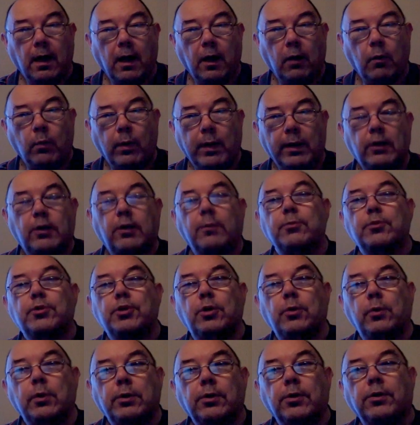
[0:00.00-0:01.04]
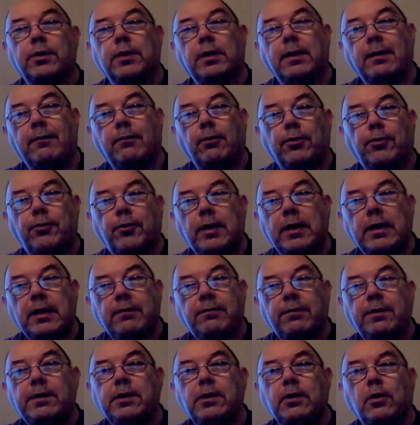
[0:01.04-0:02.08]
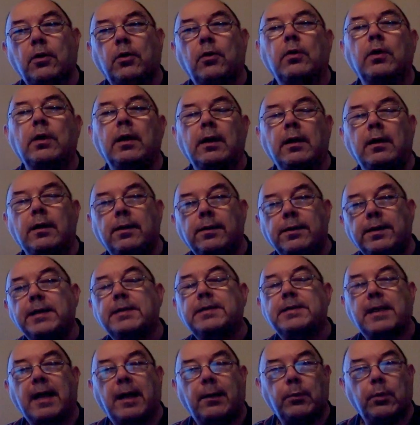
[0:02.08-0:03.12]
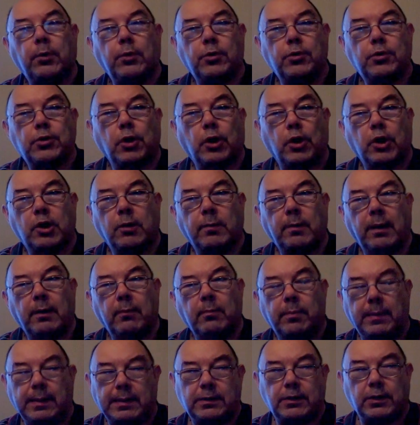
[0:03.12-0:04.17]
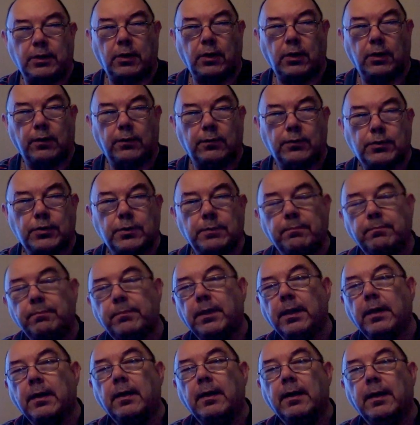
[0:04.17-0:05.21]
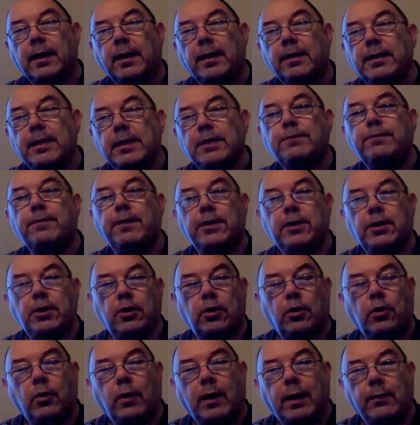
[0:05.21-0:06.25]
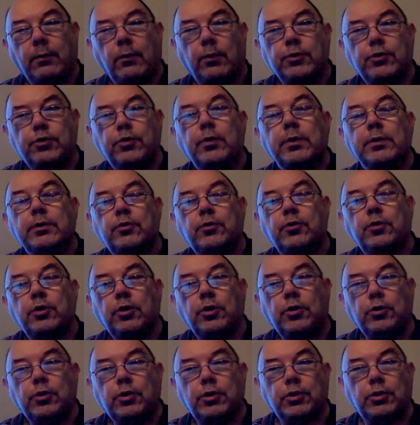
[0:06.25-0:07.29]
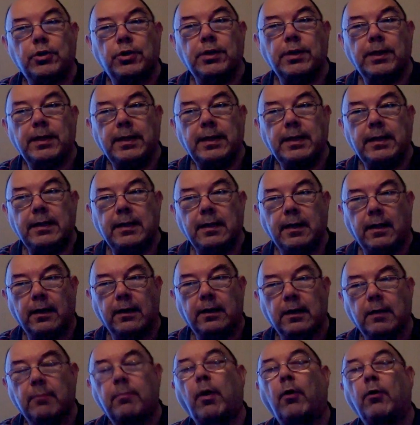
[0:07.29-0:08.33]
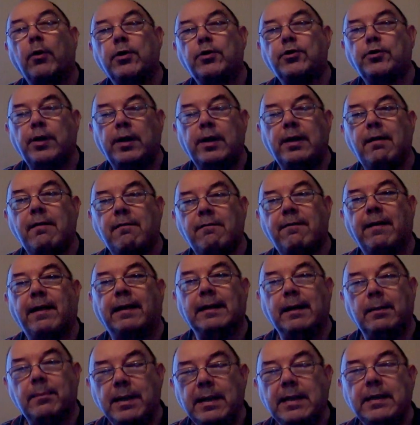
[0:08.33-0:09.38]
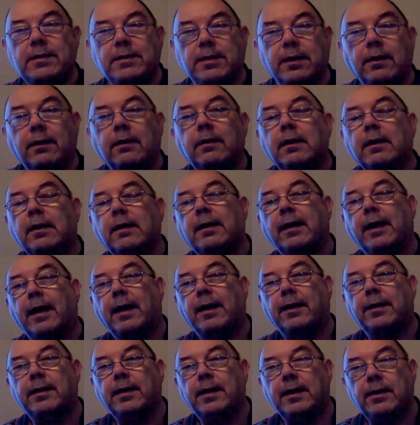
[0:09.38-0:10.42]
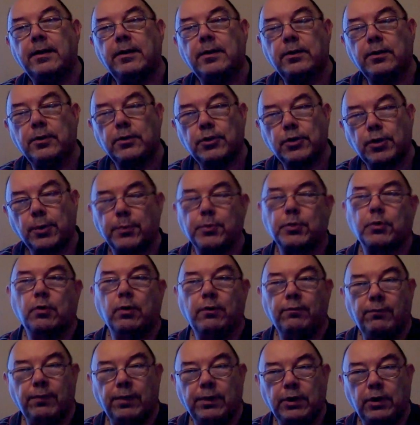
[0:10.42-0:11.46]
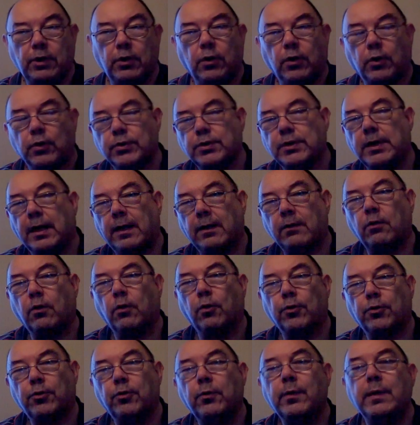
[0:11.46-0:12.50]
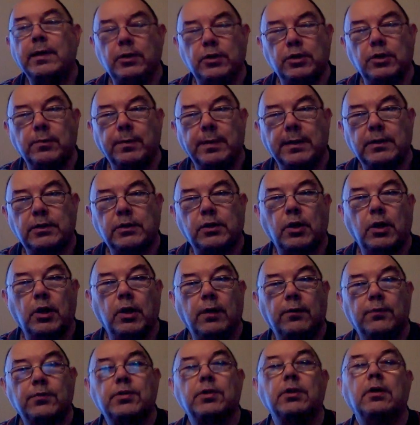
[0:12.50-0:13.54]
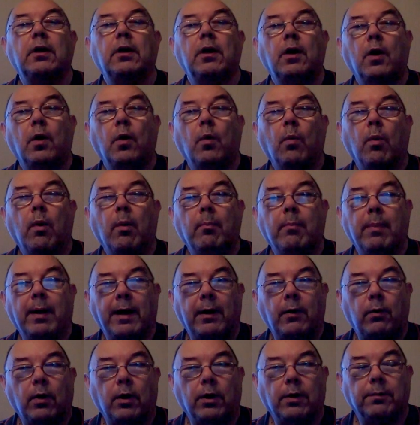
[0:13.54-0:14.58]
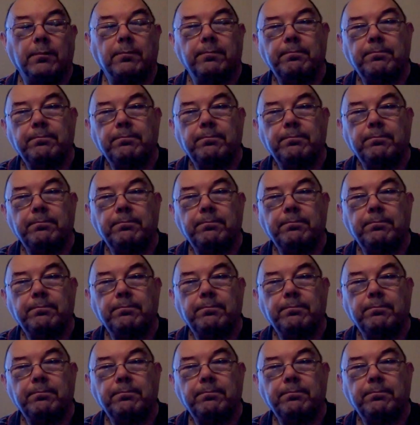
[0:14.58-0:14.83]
and welcome to another level 3 video this time we're going to talk about beater curves in this video I'm going to introduce you to the uh, laboratory Valley beater and in subsequent videos I'll go through each of the beater curves one by one